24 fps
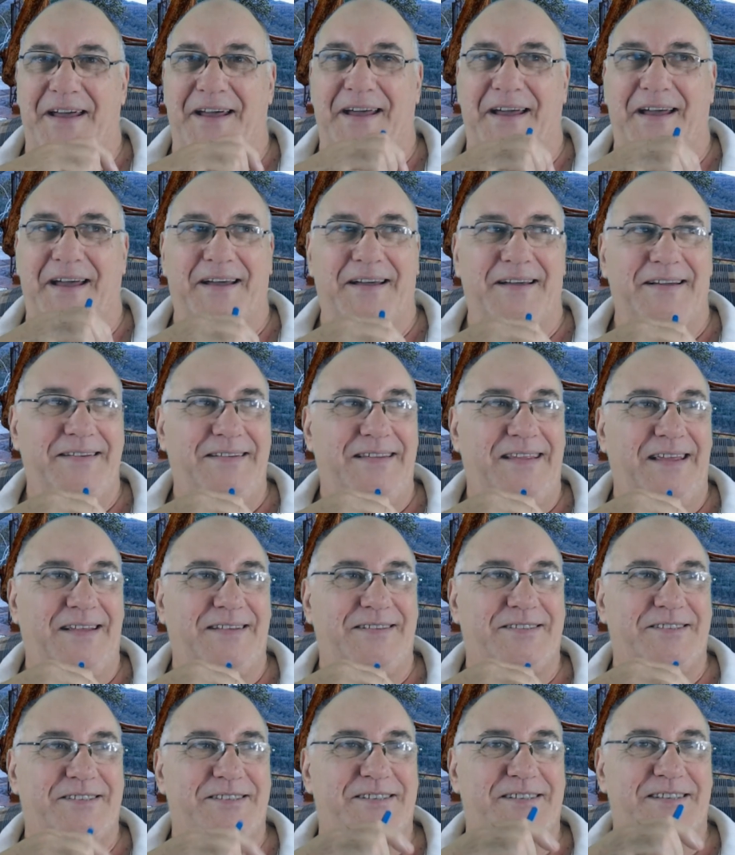uh,
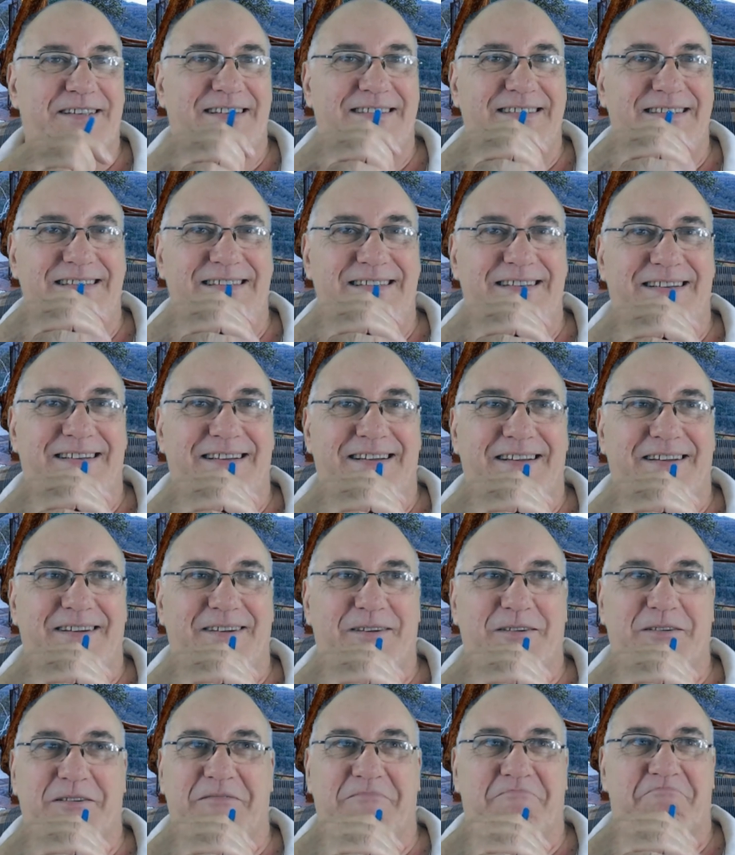it's
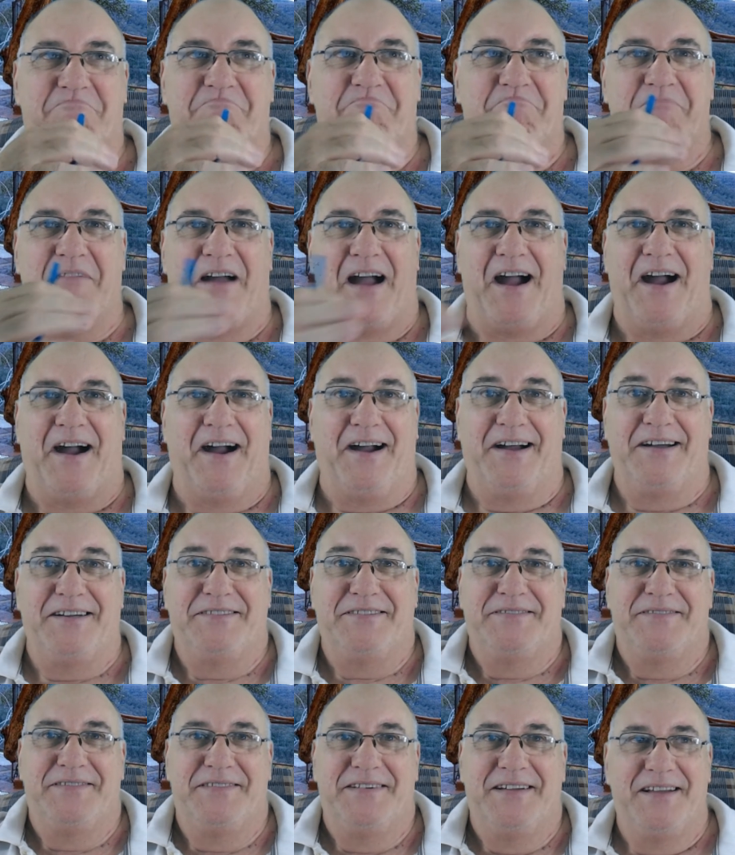uh,
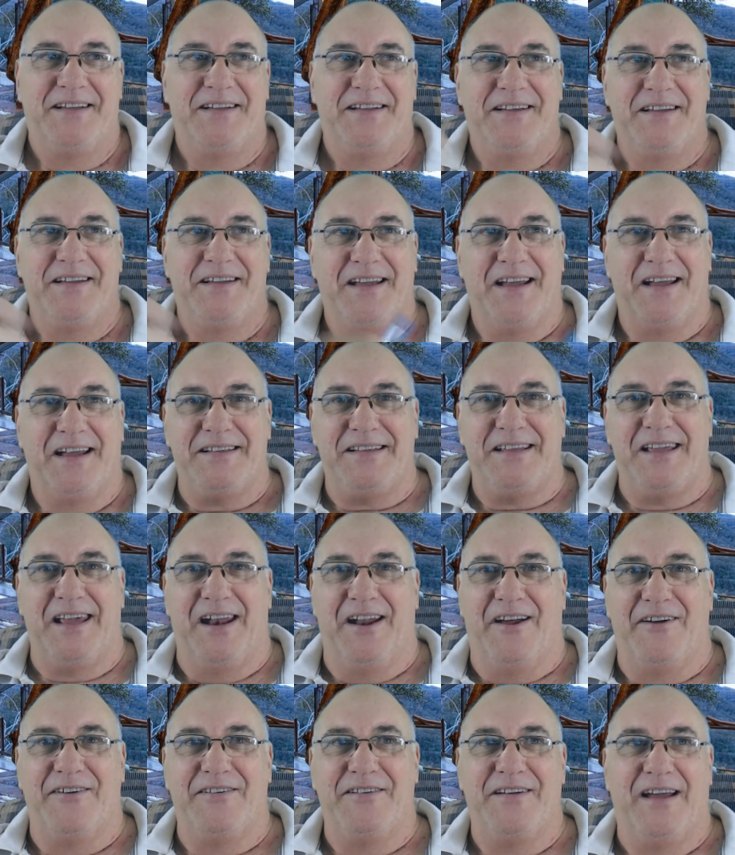you
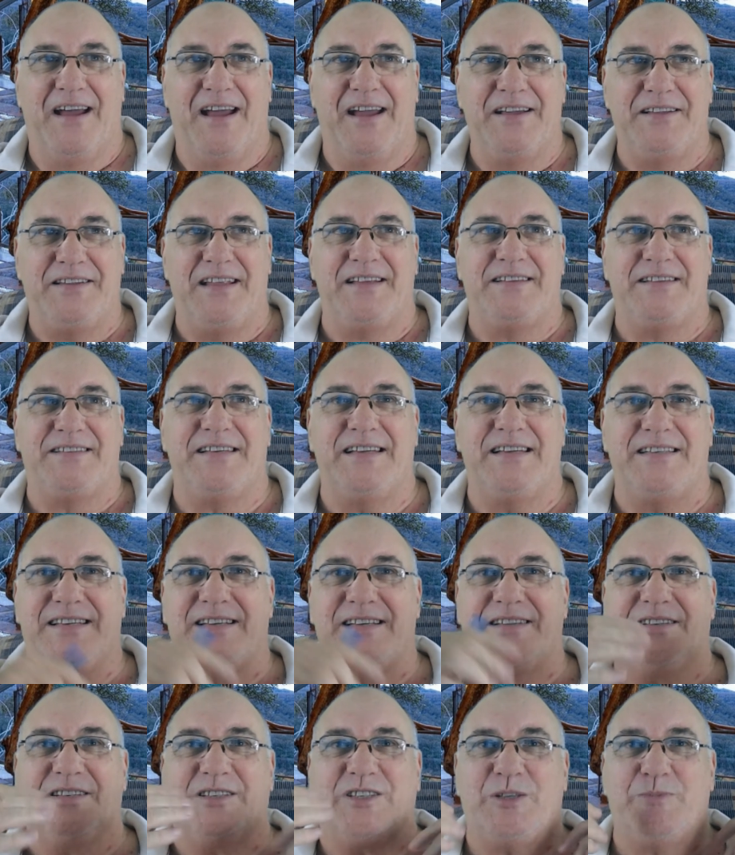know, it, it's, it's
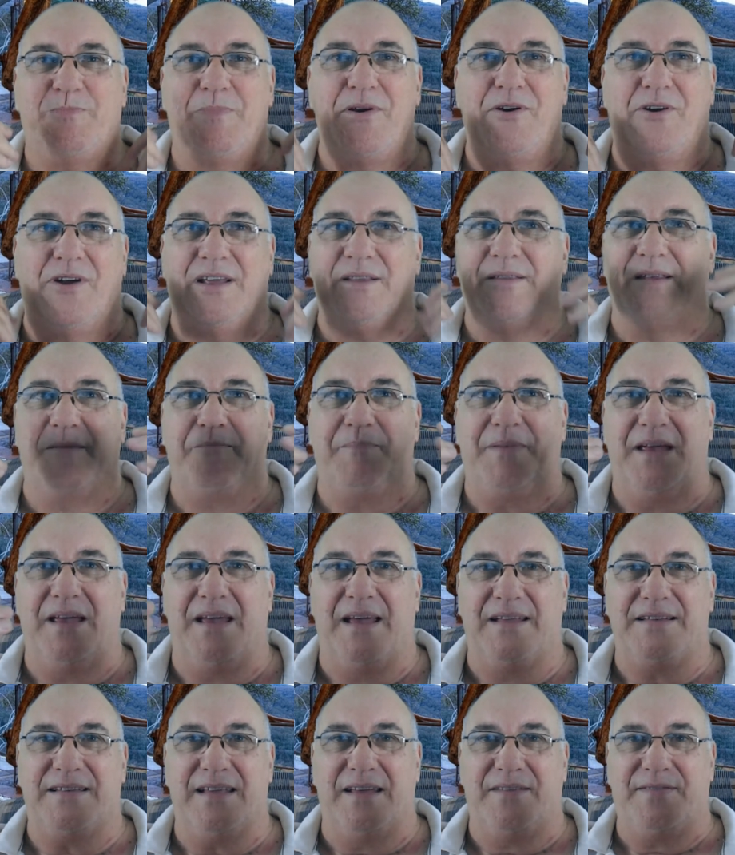at the spirit,
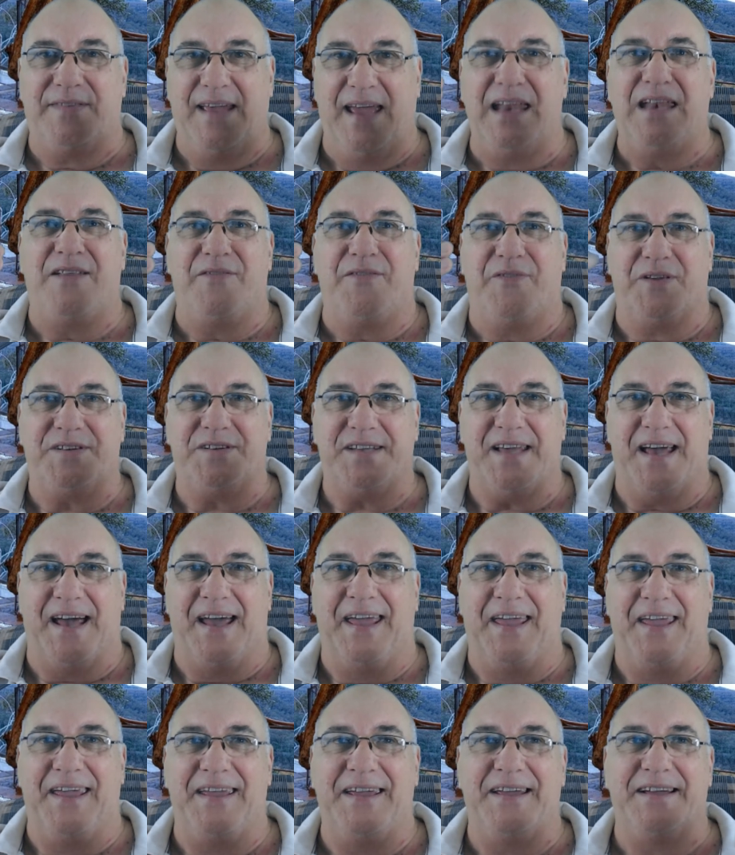at, at the end of the
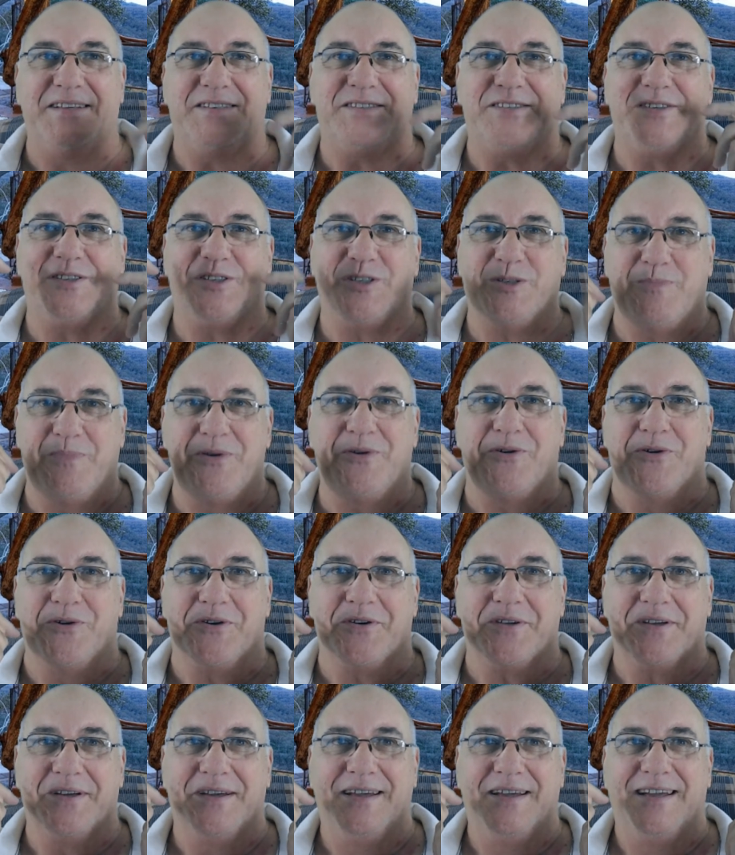day, it's the
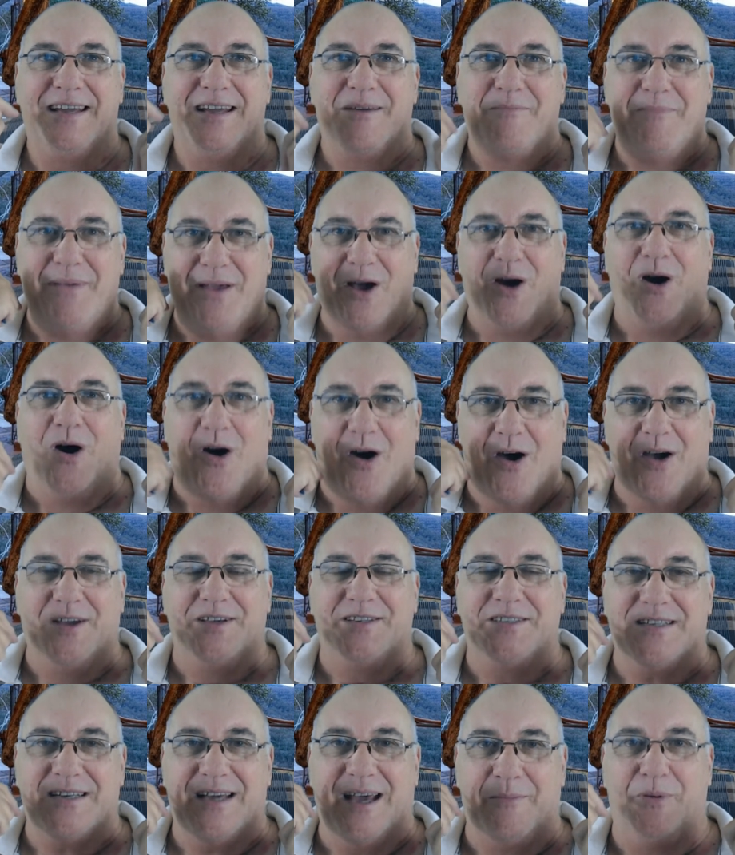spirit
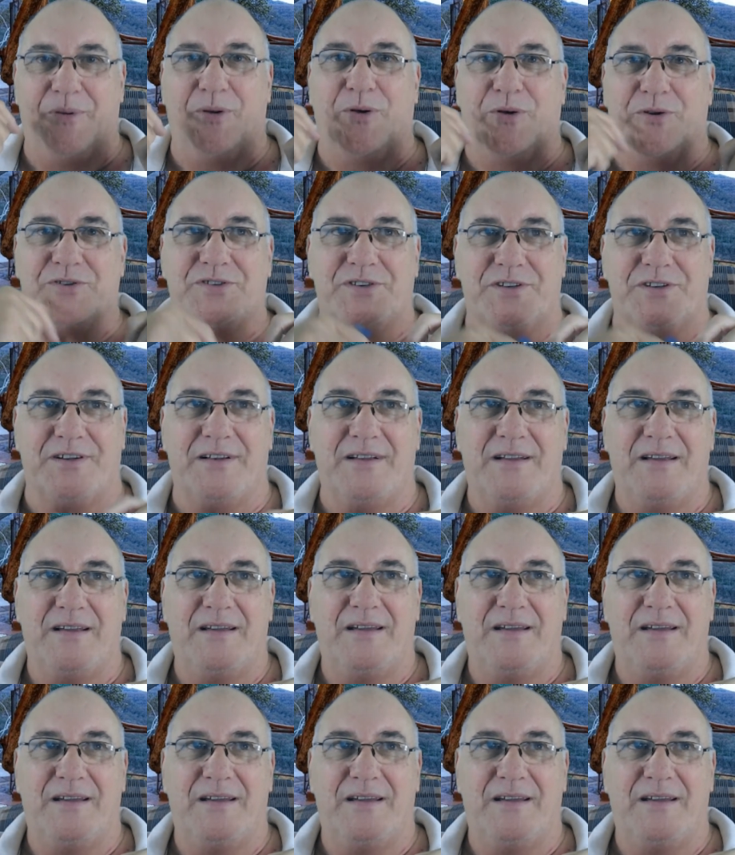behind a person.